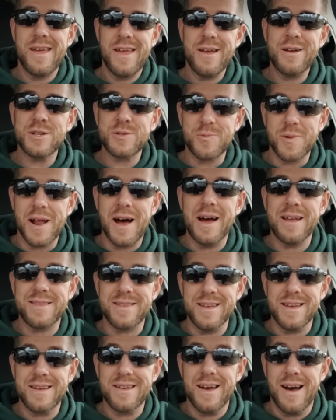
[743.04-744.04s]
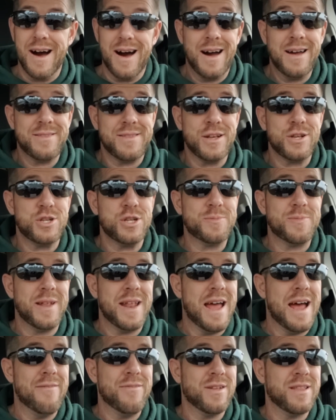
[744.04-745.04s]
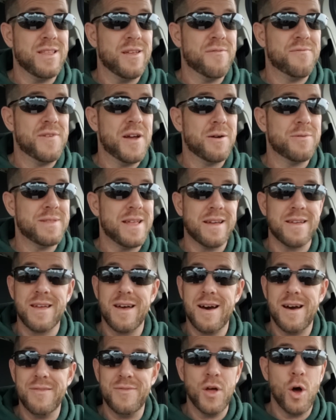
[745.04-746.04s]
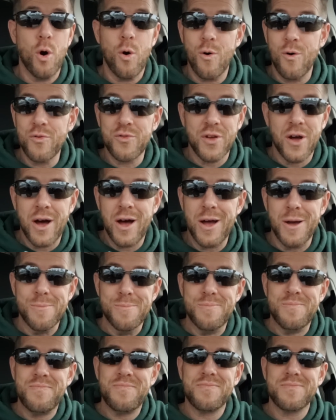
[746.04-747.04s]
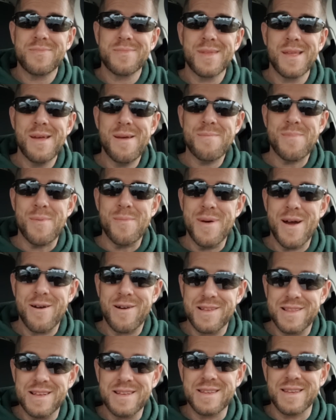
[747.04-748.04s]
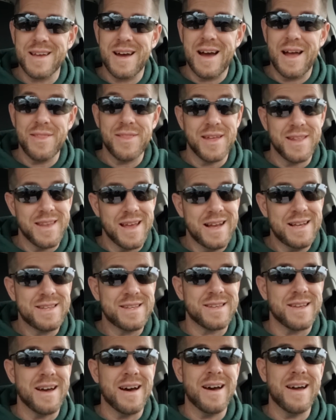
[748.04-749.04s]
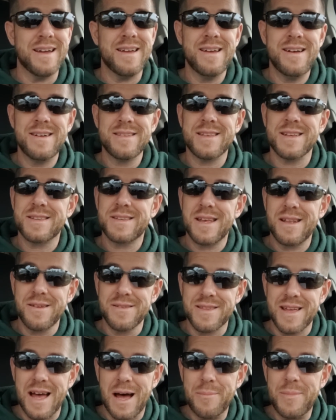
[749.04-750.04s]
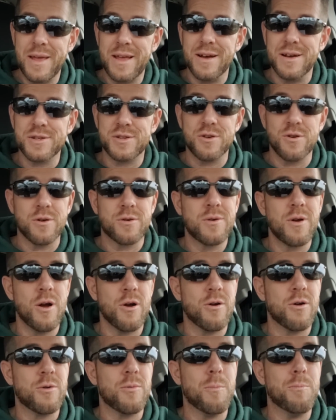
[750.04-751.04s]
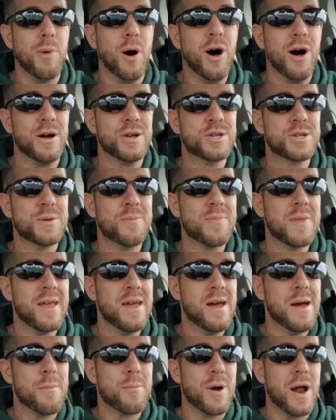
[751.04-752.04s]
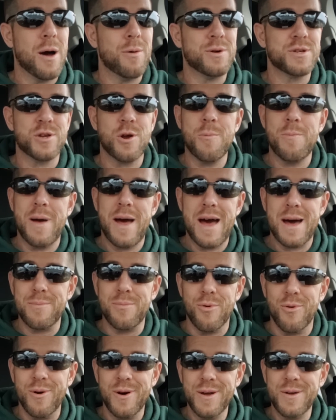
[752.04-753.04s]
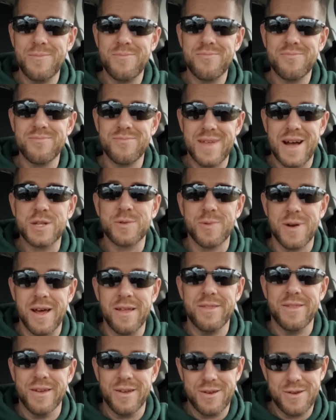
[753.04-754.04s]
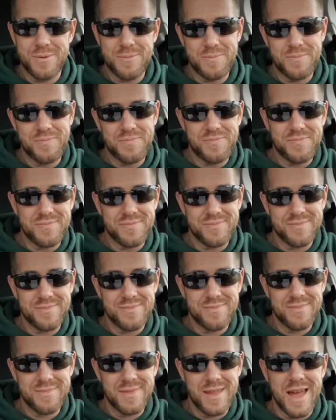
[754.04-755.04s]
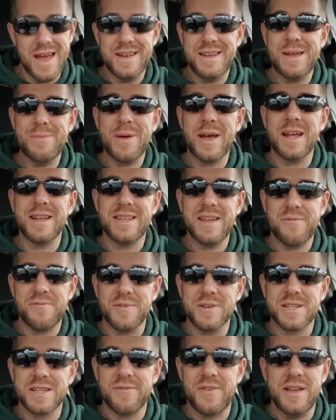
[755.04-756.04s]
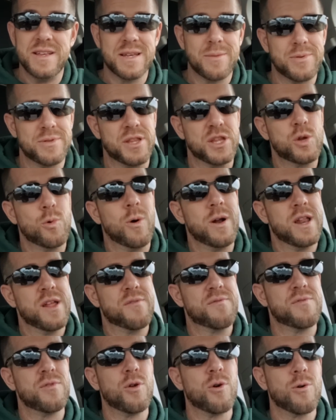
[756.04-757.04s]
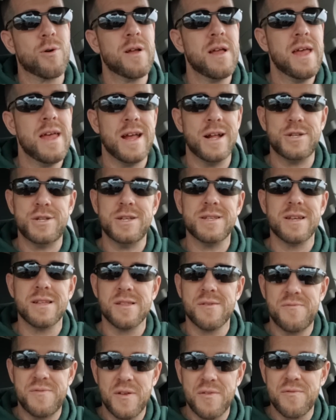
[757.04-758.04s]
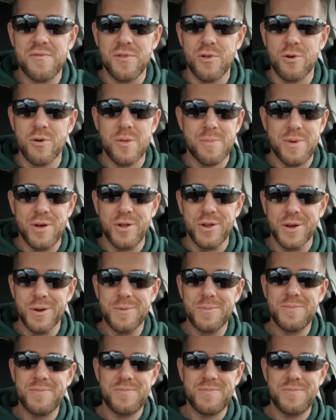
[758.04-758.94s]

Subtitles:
Here's what I think. I think she's been having the affair with that guy the whole time. But married this guy, the nice guy, to settle down because her boss probably was her bad boy. That's what I think. And it didn't make a difference if he's up on the 20th floor and she's on the 5th floor of the building.